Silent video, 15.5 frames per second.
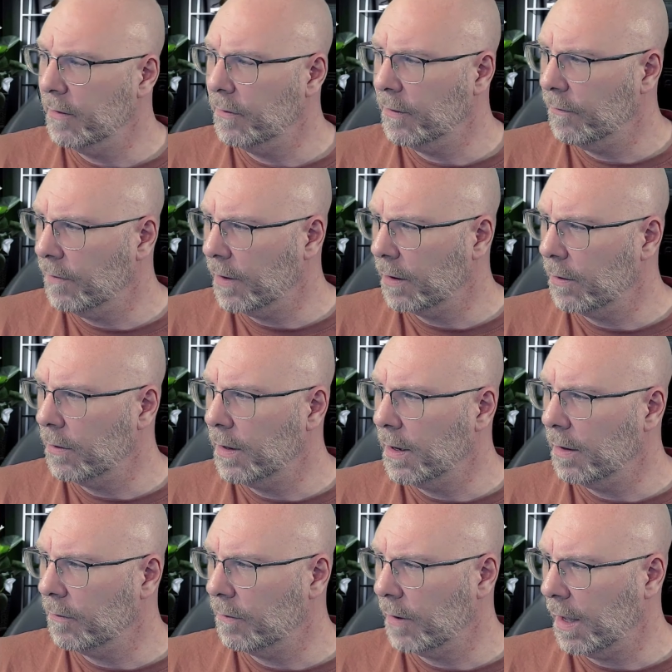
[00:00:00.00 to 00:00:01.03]
if I could
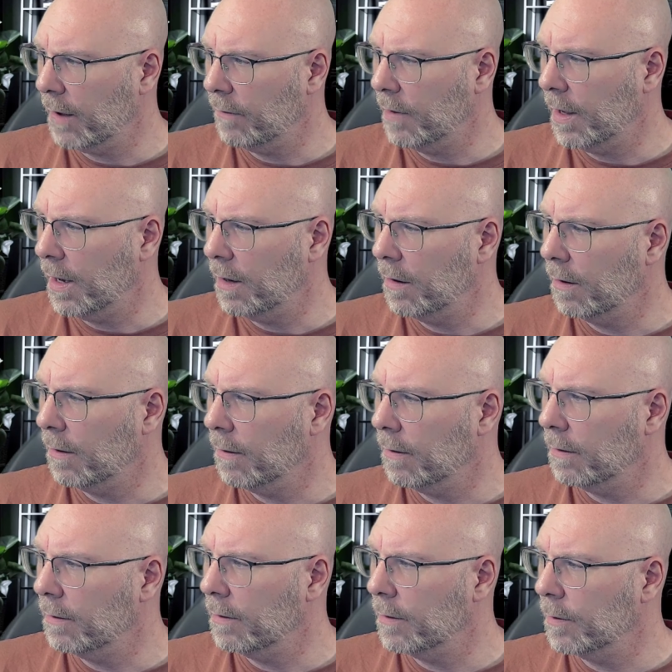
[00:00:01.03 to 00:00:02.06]
just have the header
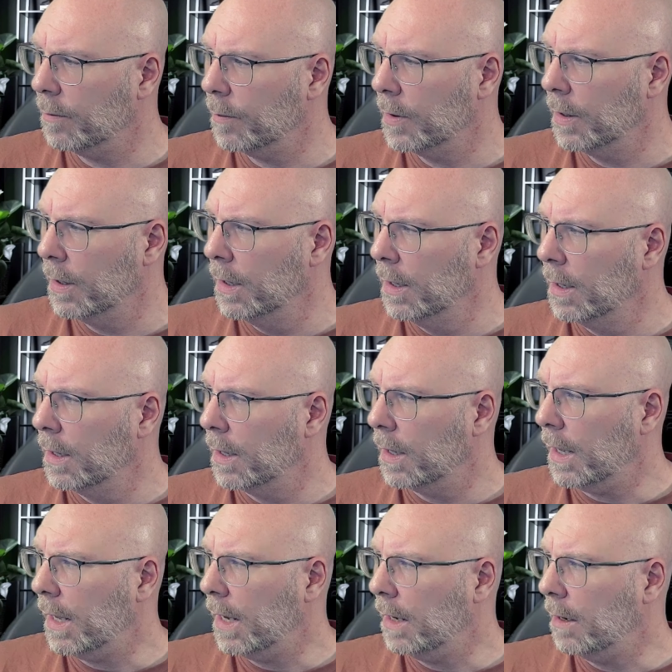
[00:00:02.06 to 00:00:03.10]
column,
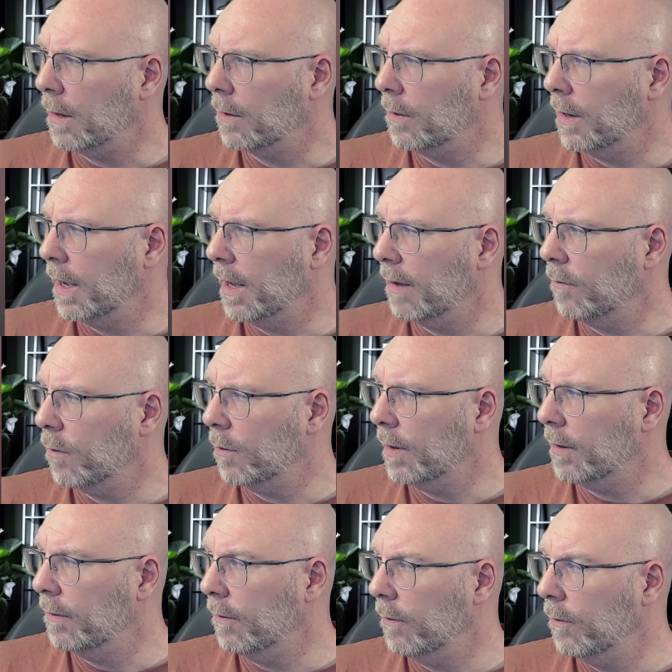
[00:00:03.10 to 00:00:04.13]
and I could have only
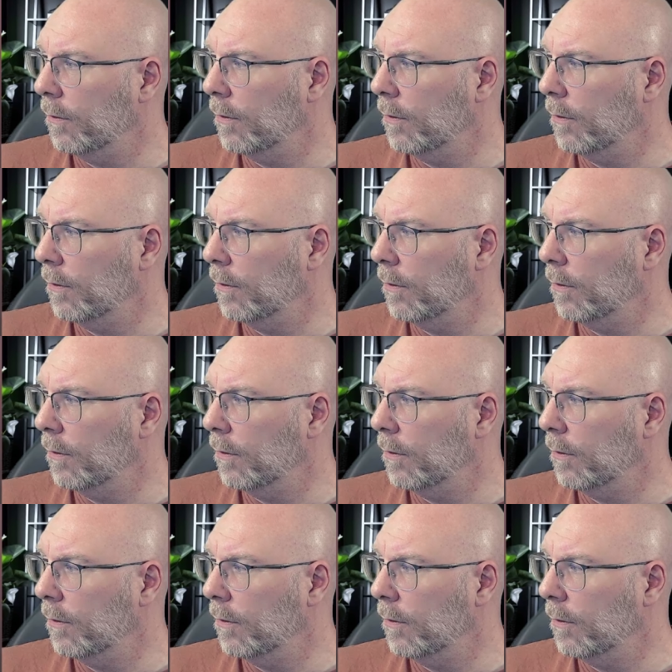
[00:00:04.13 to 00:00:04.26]
two